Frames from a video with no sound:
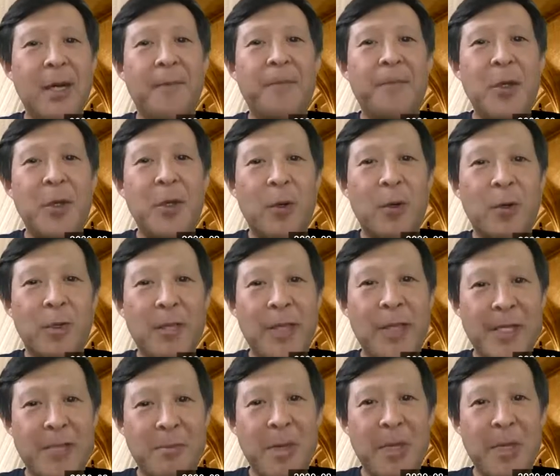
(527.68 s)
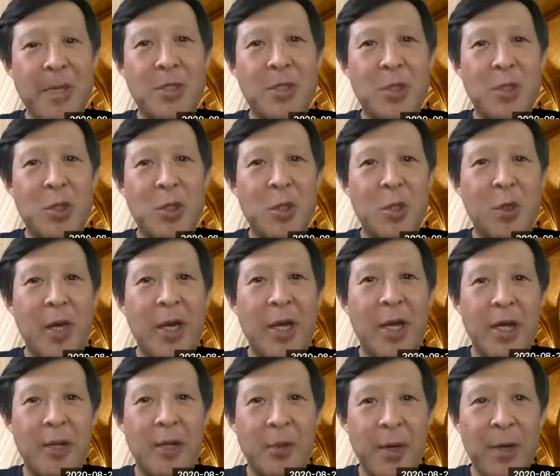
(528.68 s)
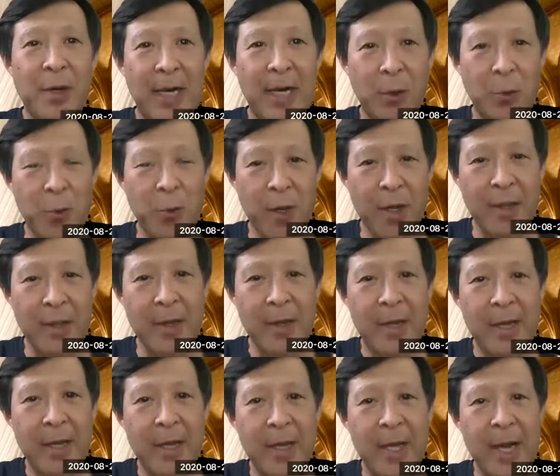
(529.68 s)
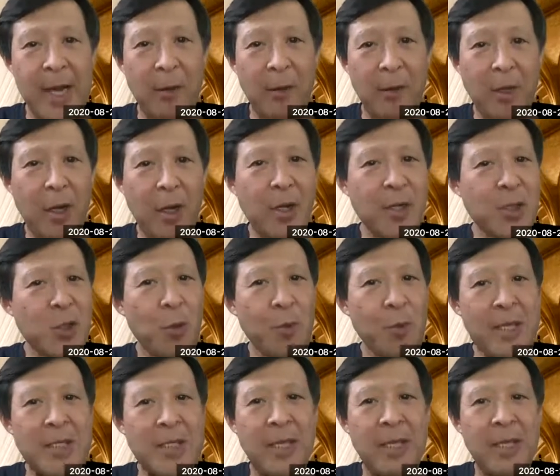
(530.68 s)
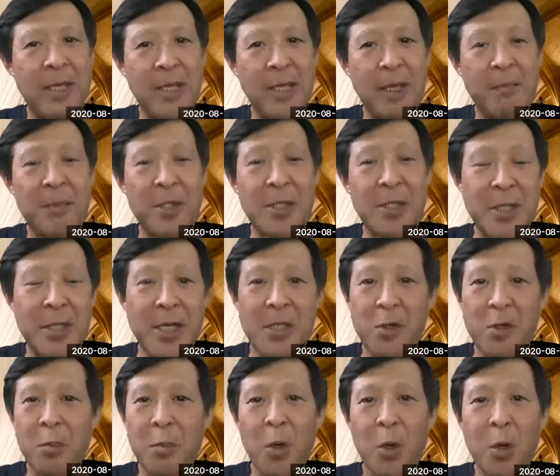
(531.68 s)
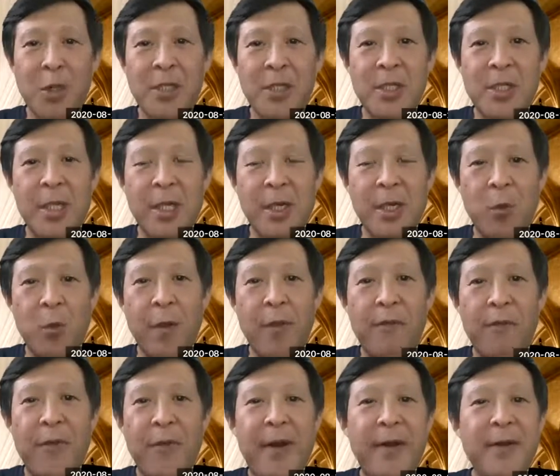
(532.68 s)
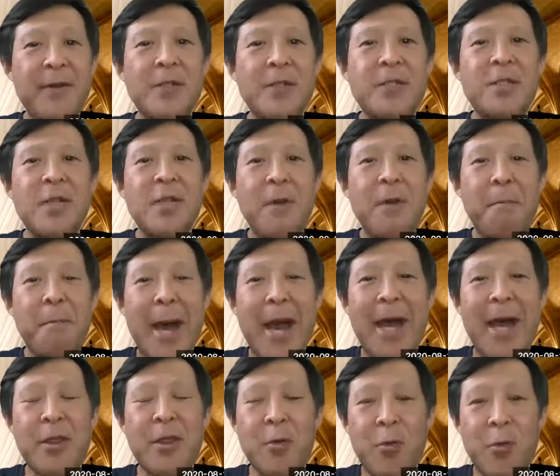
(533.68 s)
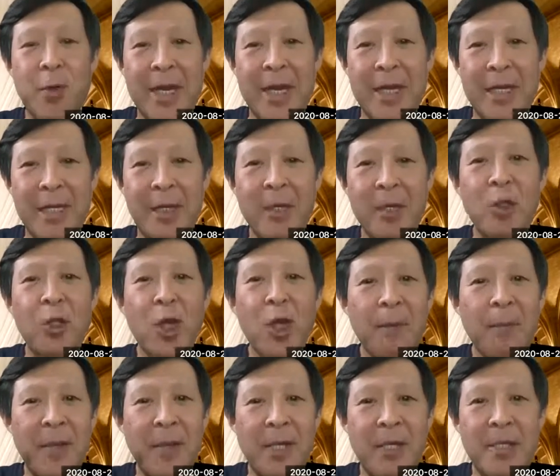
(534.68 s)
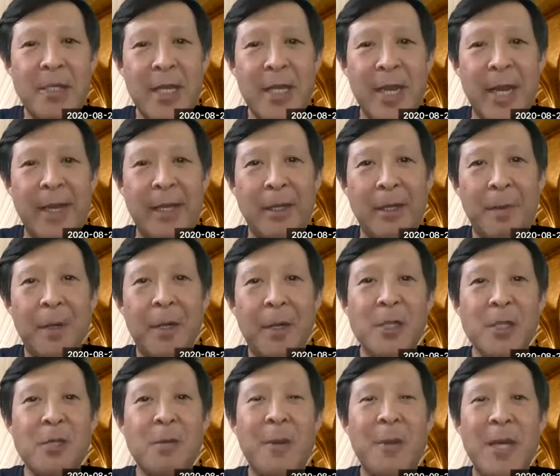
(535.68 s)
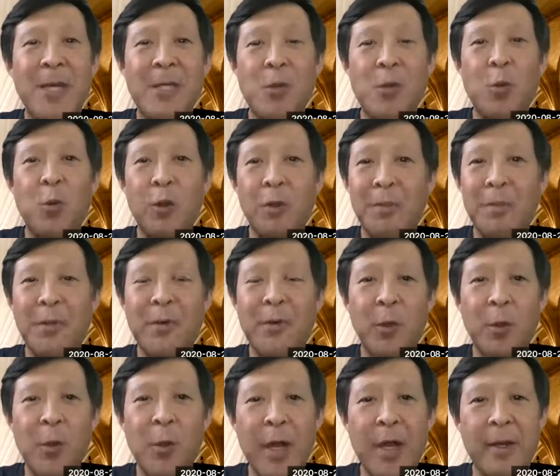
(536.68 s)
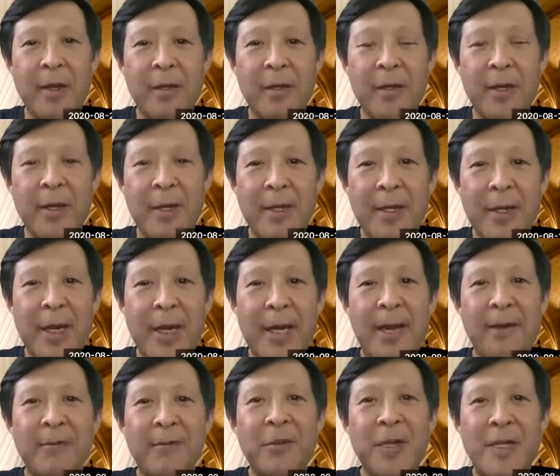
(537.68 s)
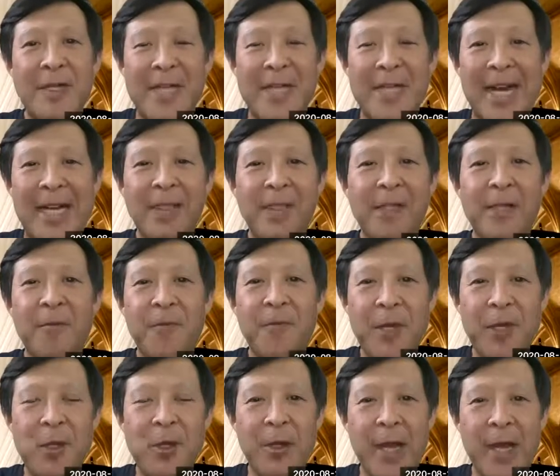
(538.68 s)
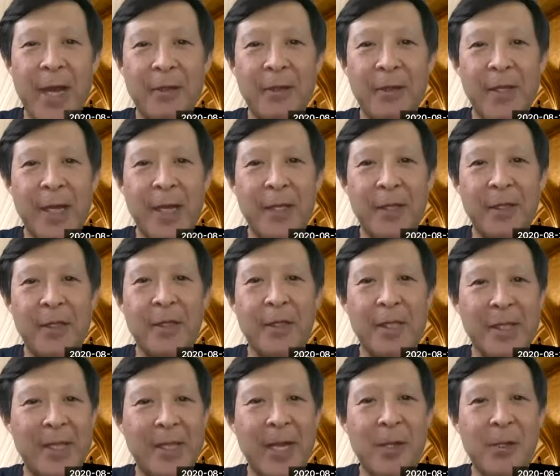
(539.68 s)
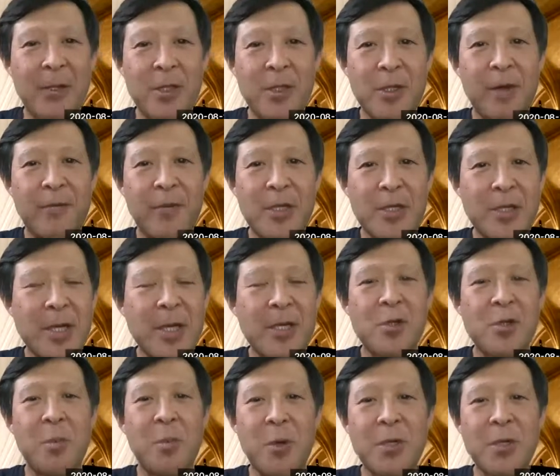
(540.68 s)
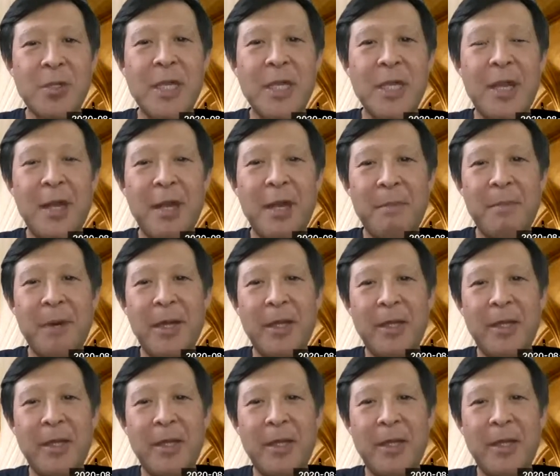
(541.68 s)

your classmates to interact with. I'll also be setting up discussion boards with various math-related topics, and participation will be required. I haven't exactly figured out the details of discussion boards, but